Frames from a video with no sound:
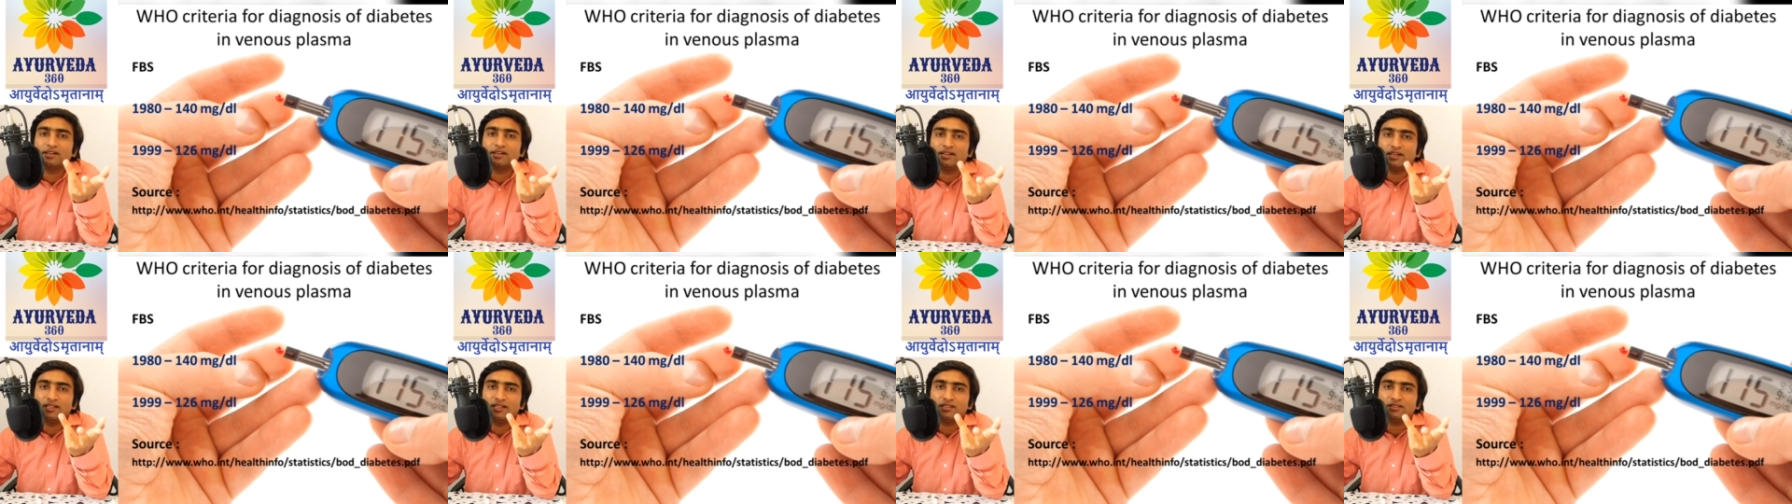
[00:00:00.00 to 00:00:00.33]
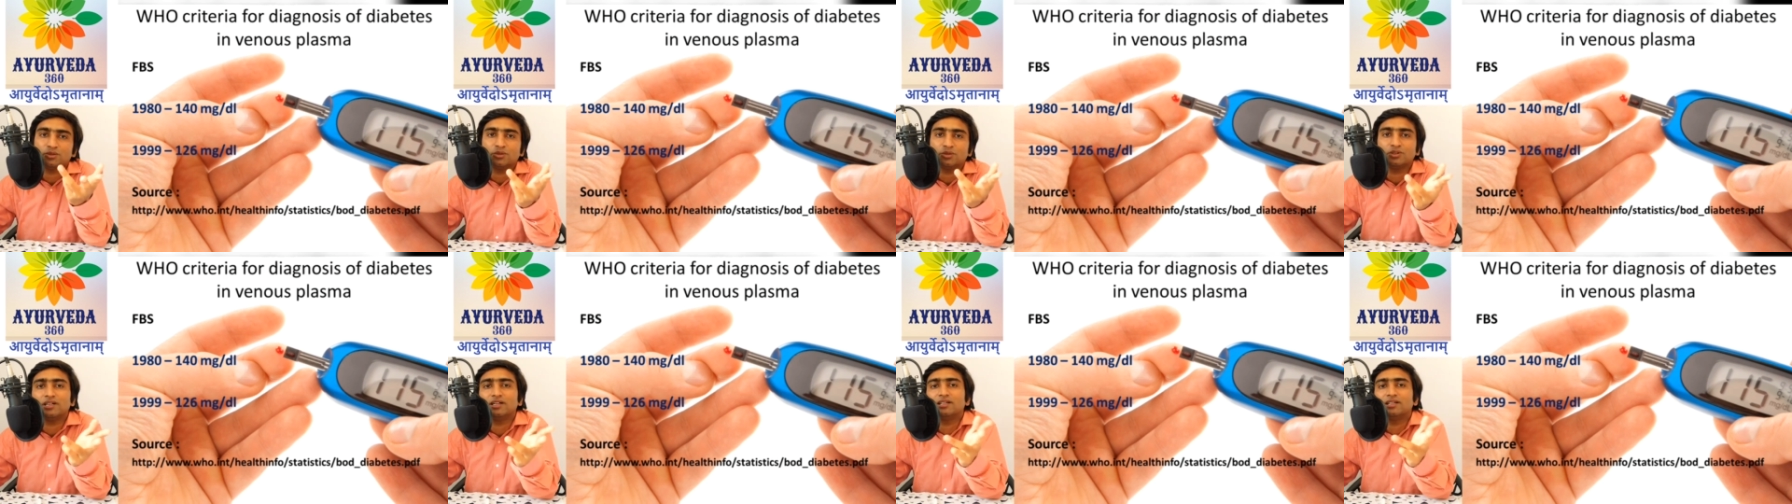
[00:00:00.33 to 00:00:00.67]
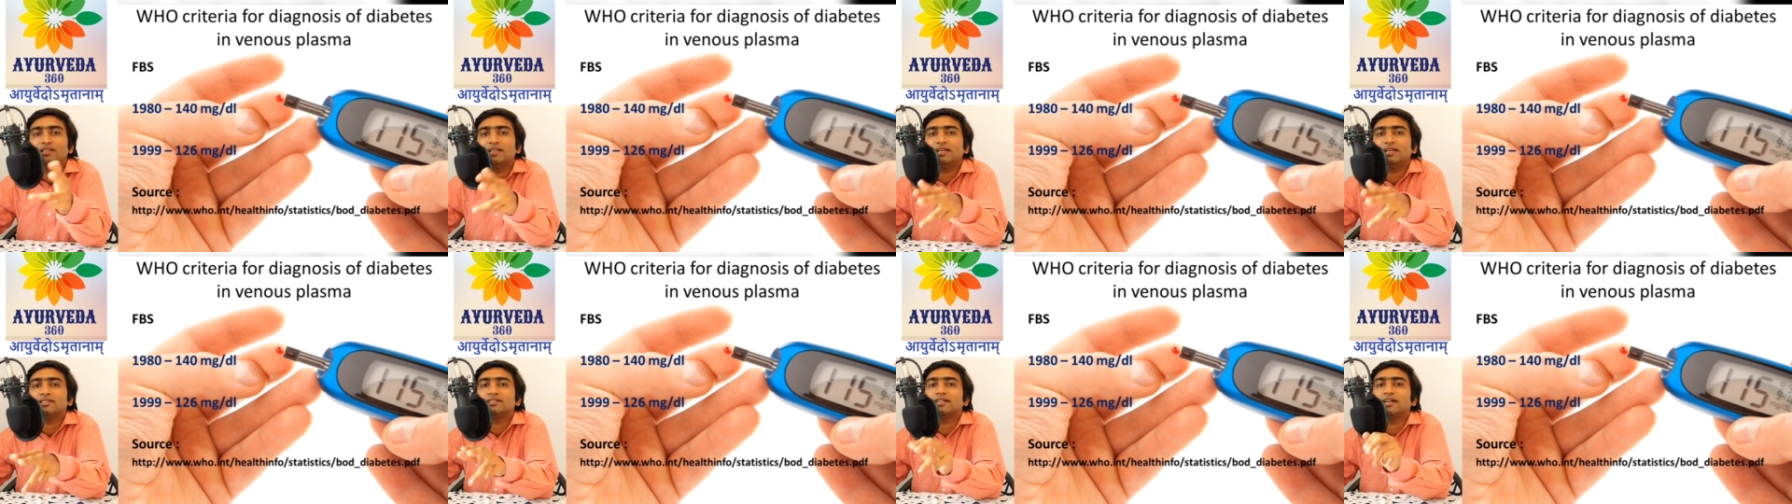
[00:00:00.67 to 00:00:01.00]
increase so that
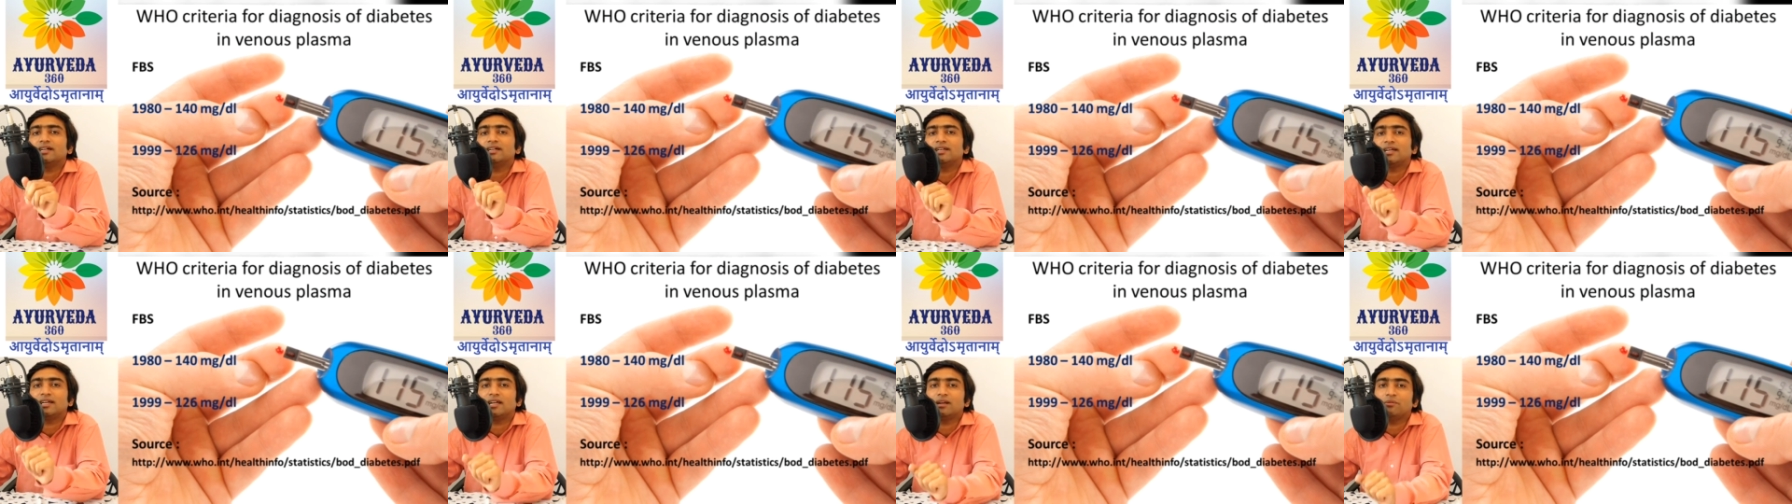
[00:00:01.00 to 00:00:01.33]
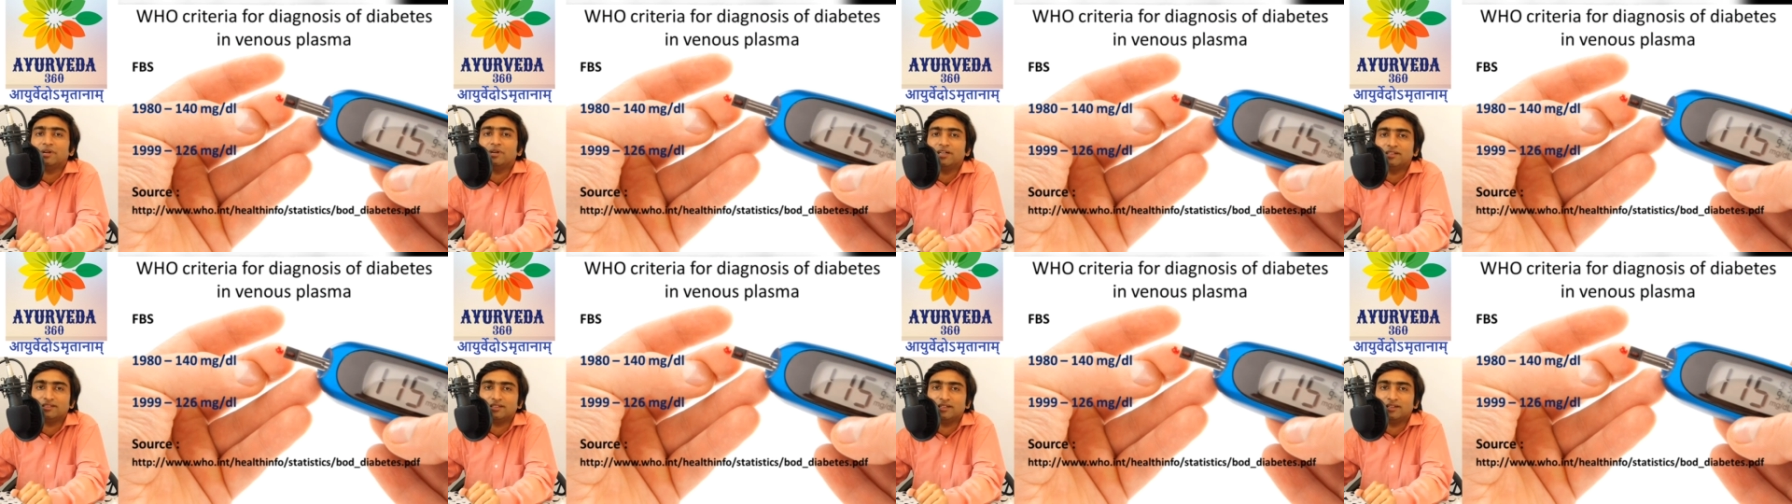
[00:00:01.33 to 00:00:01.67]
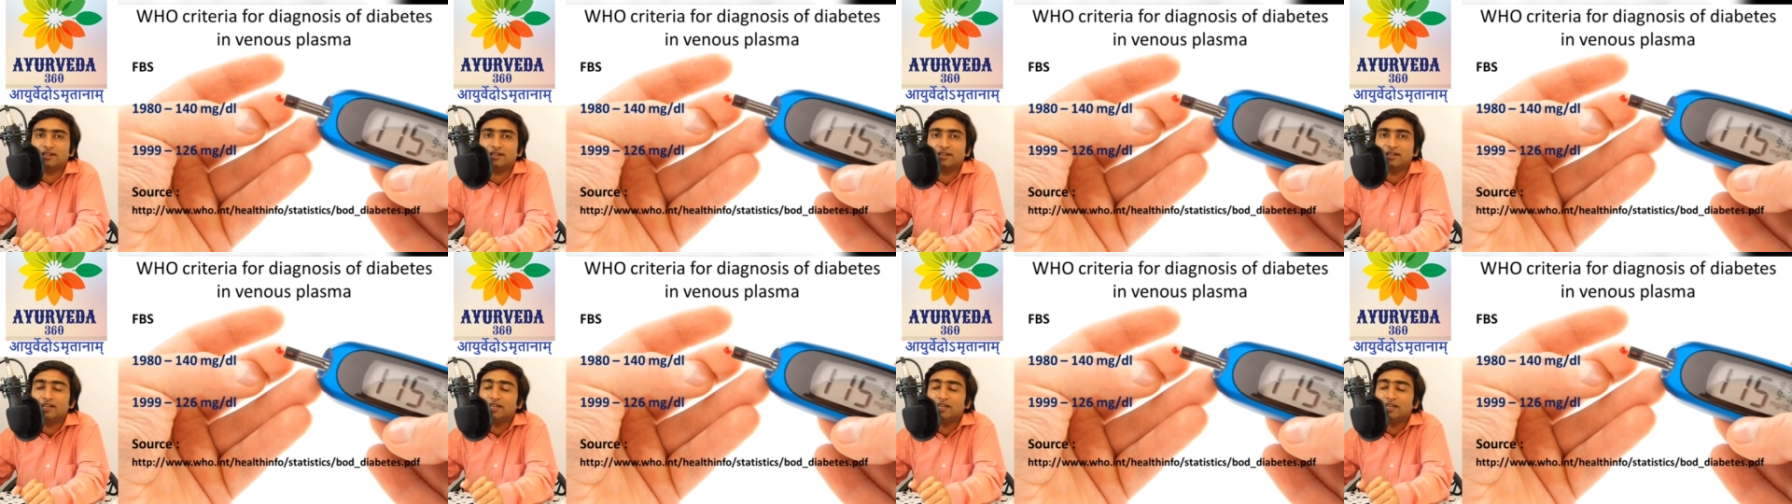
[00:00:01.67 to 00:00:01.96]
they start taking medicine.